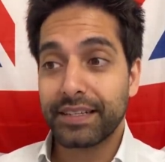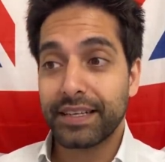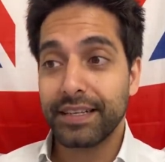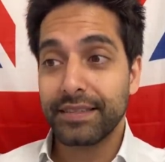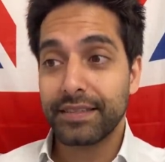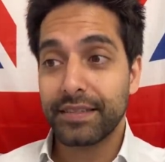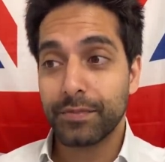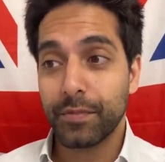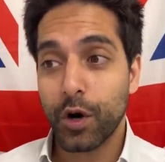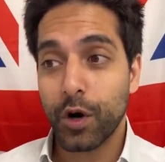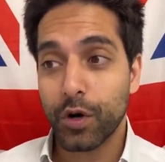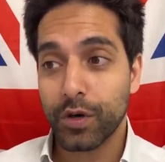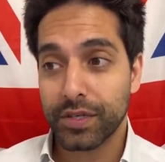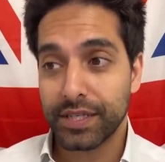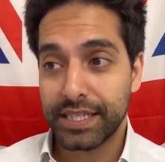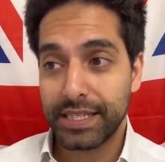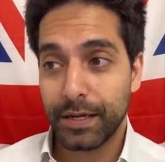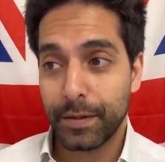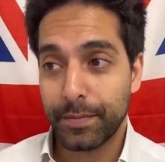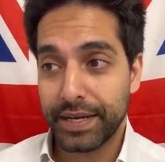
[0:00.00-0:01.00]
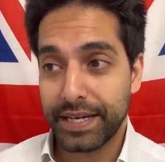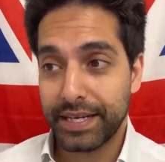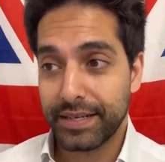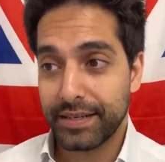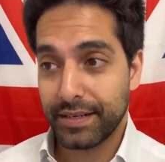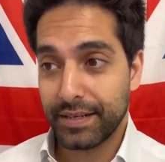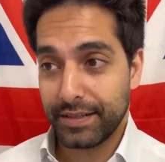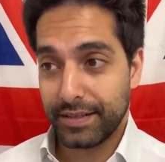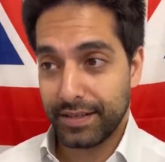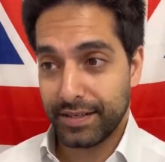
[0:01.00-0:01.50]
and democracy are being
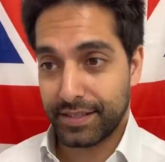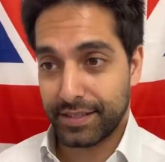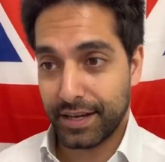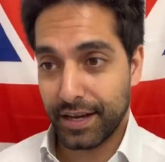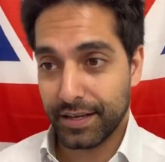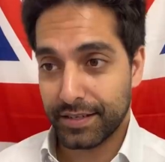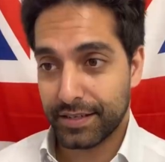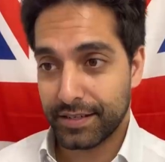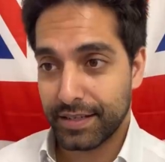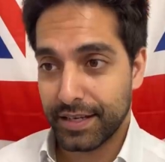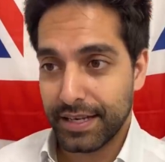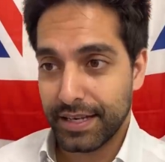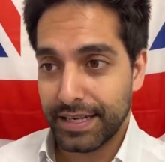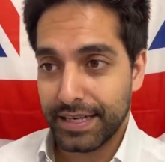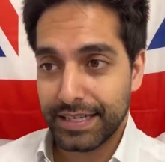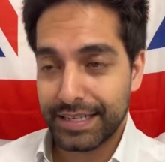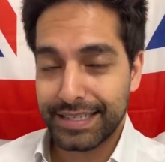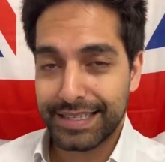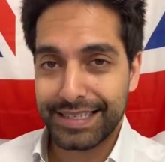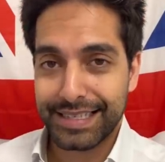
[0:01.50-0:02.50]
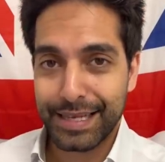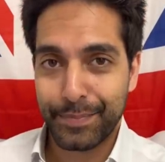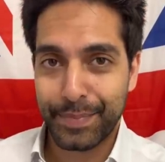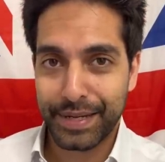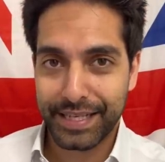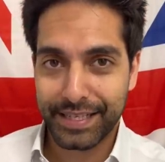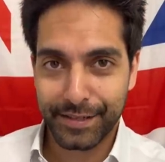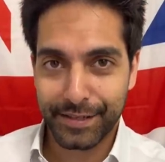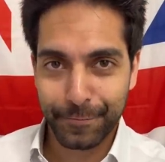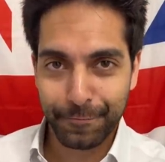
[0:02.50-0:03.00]
discussed, zip
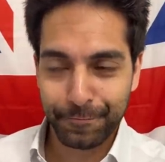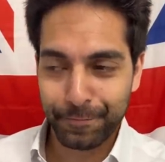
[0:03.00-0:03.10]
it."